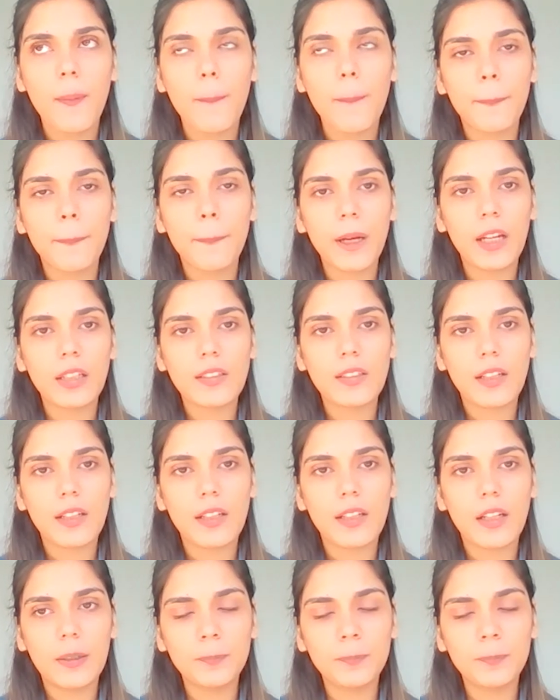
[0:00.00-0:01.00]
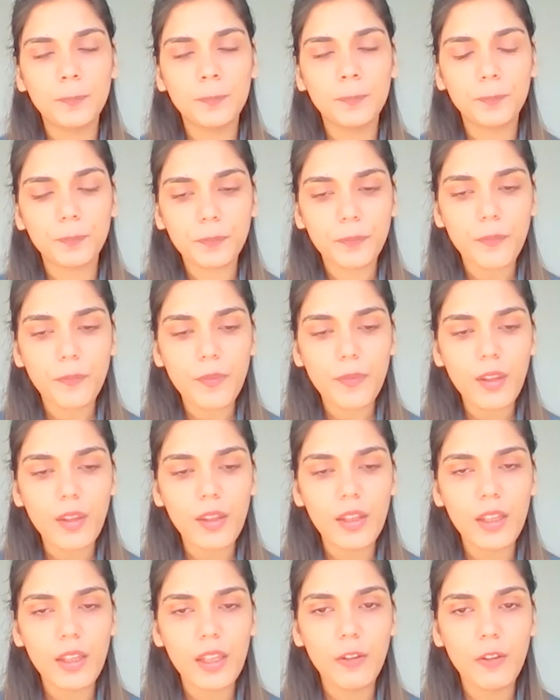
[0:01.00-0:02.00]
But
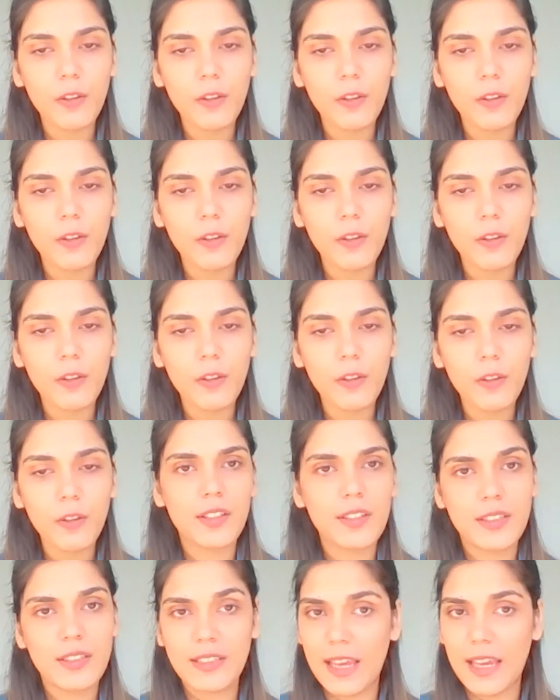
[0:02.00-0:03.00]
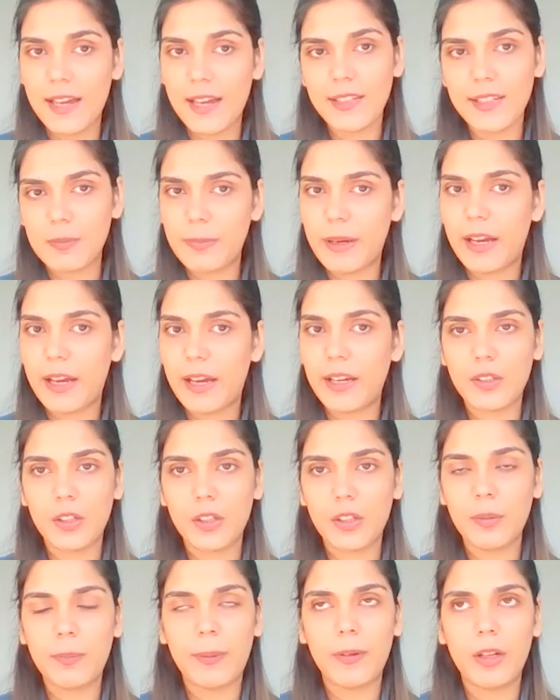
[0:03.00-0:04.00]
if we were to say this, yes, banks
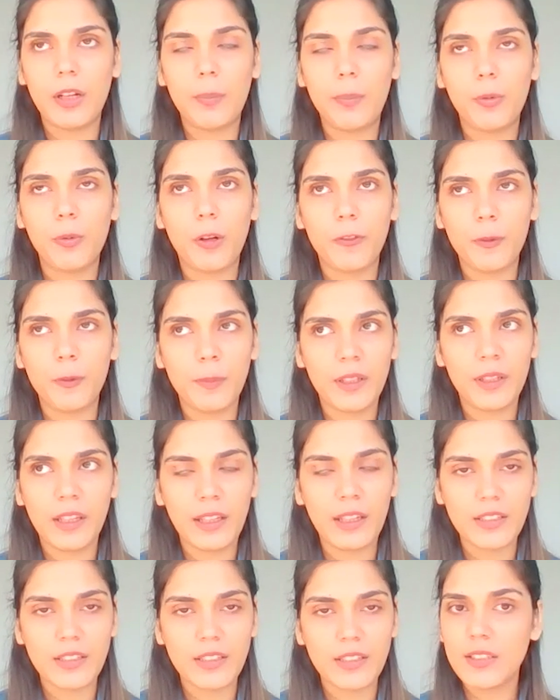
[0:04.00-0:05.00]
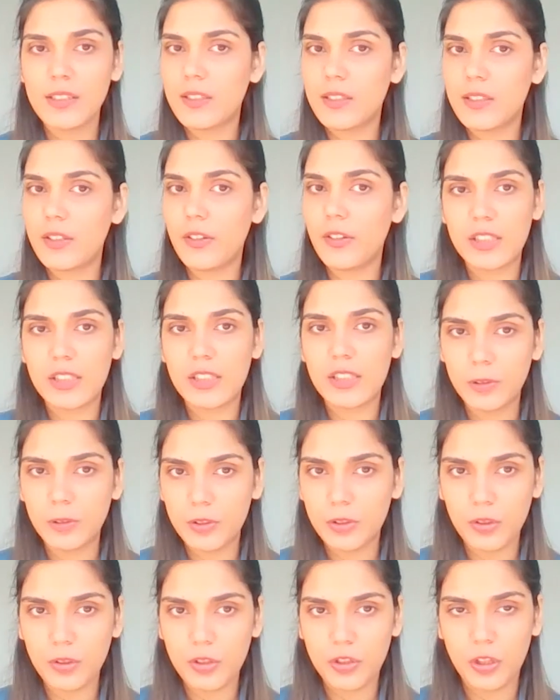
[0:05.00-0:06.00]
are profit-making entities. They're answerable
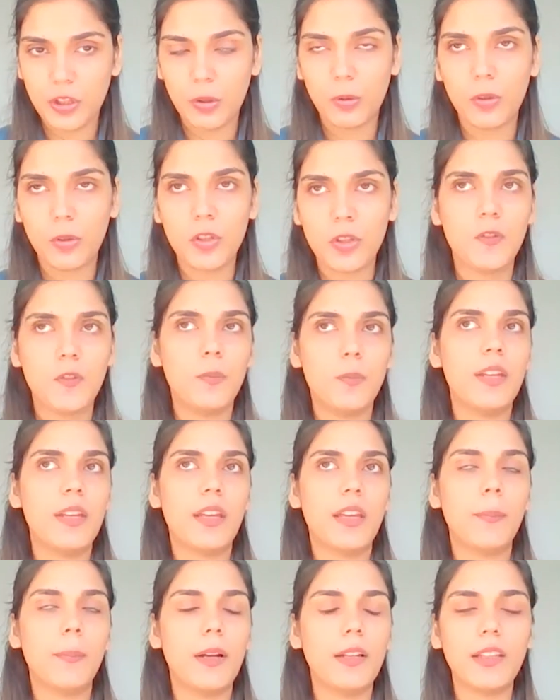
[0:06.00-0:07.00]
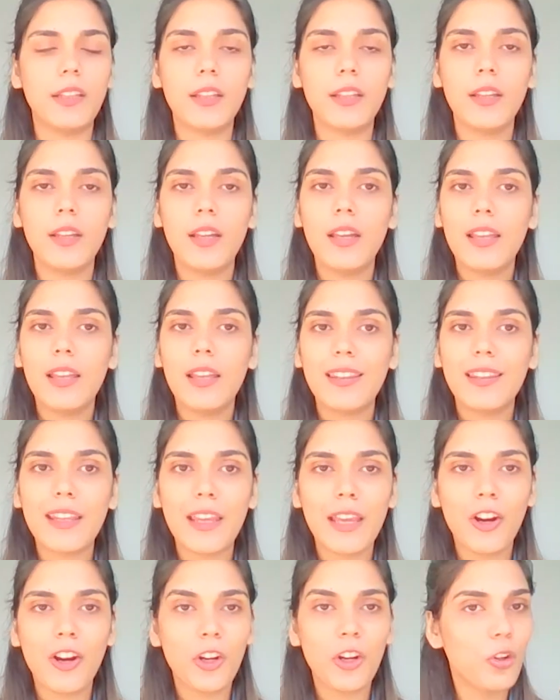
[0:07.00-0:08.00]
to their shareholders for making money.
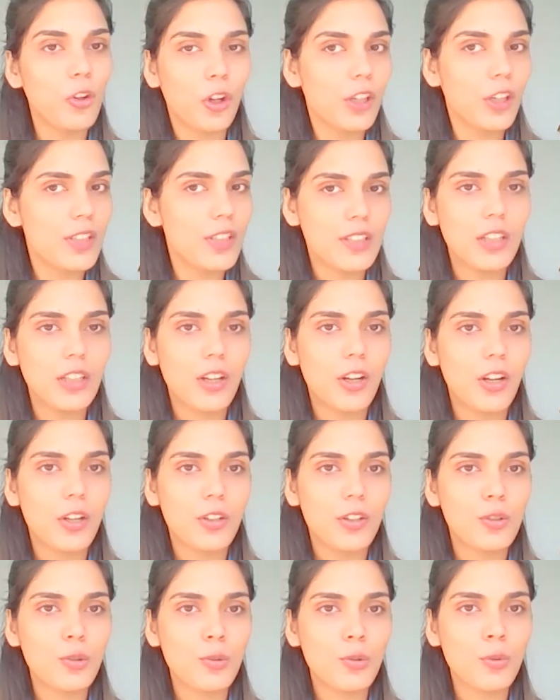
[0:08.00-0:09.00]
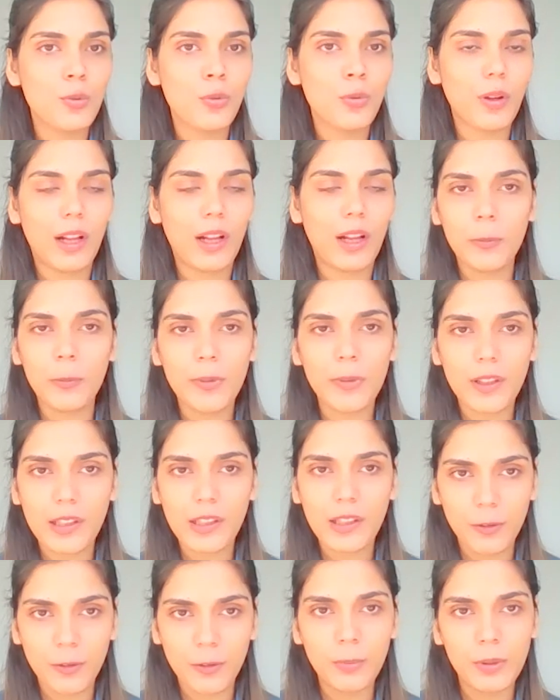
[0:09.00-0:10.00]
They are not here to help the
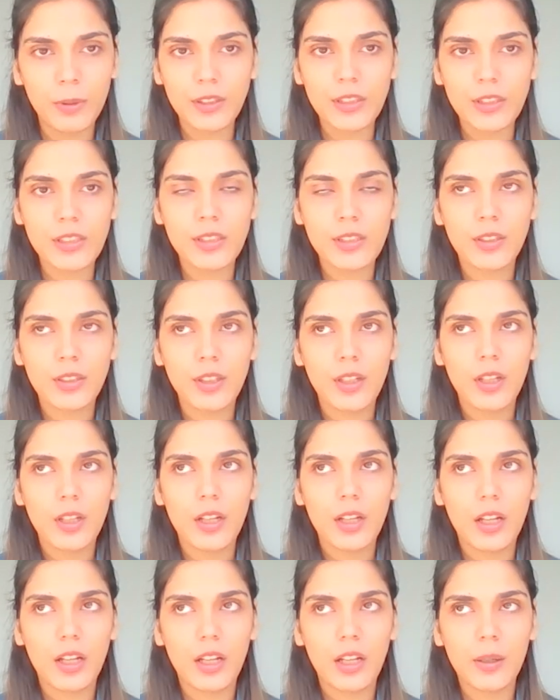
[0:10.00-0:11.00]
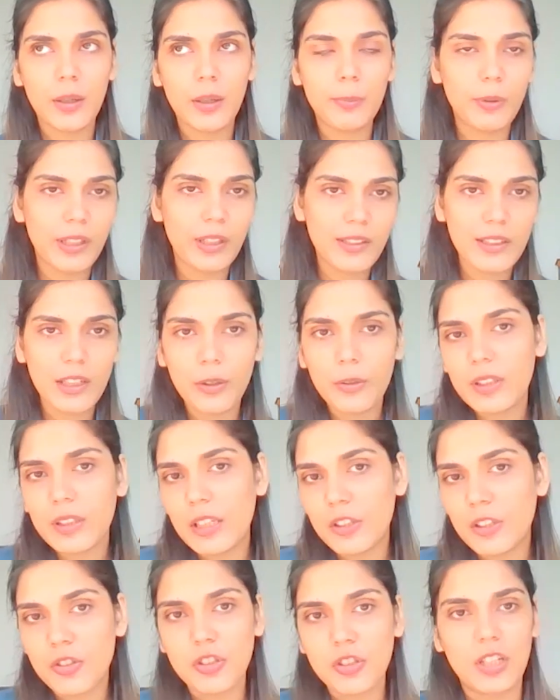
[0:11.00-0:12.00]
government bring down the
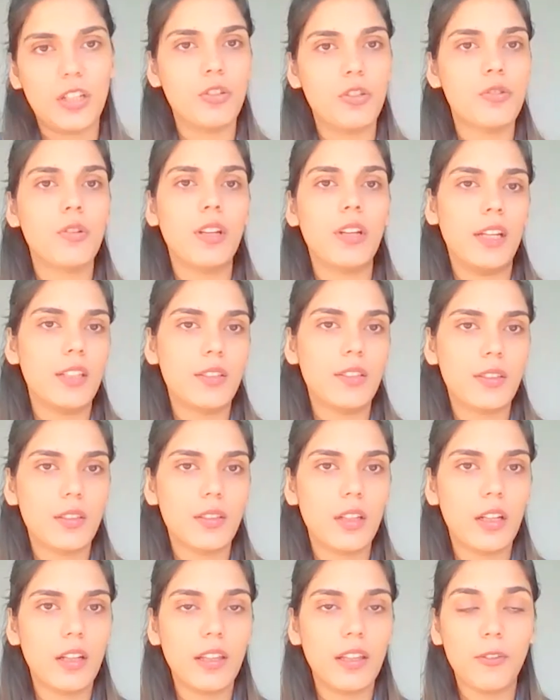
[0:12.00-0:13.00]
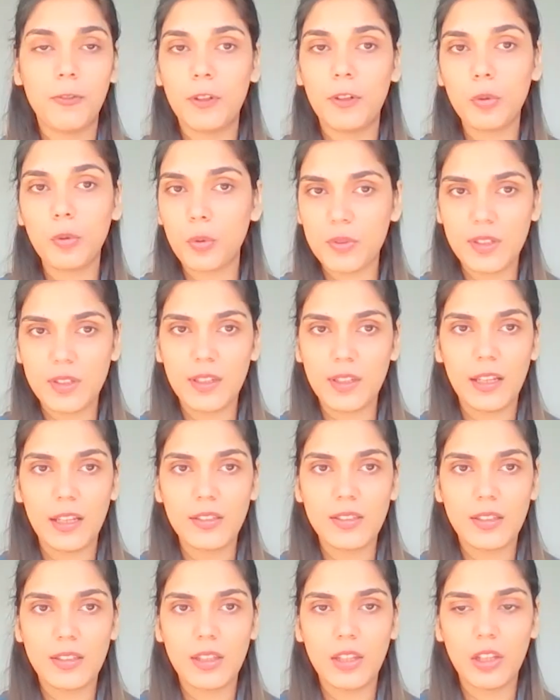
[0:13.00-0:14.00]
exchange rate if it goes
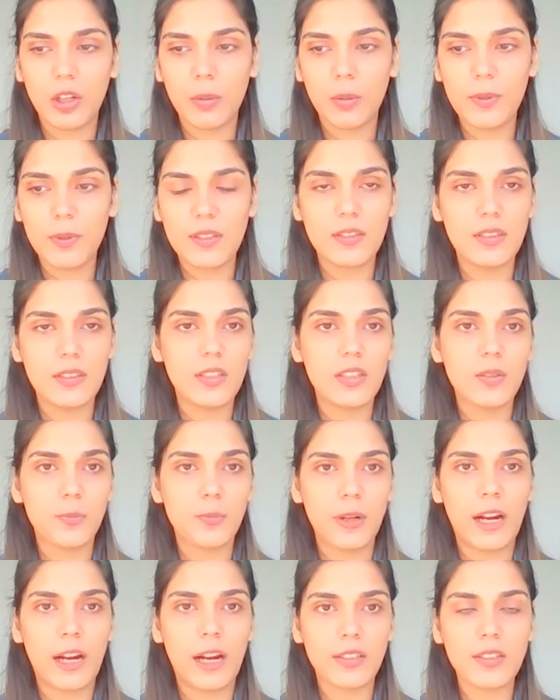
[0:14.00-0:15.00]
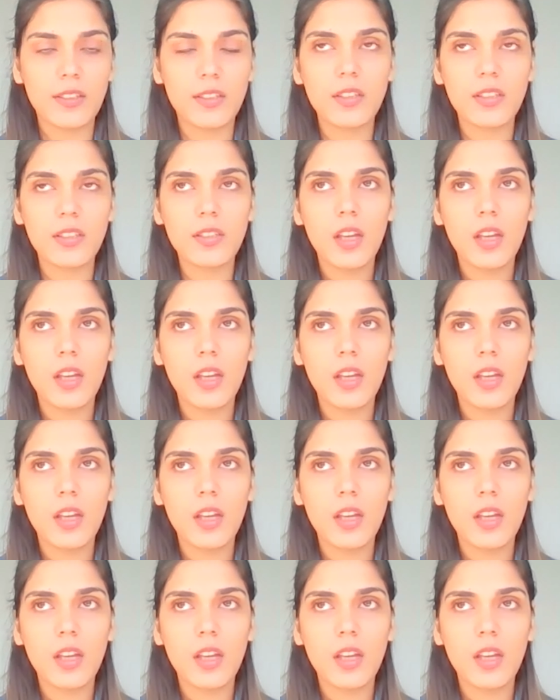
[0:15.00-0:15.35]
against their business practices.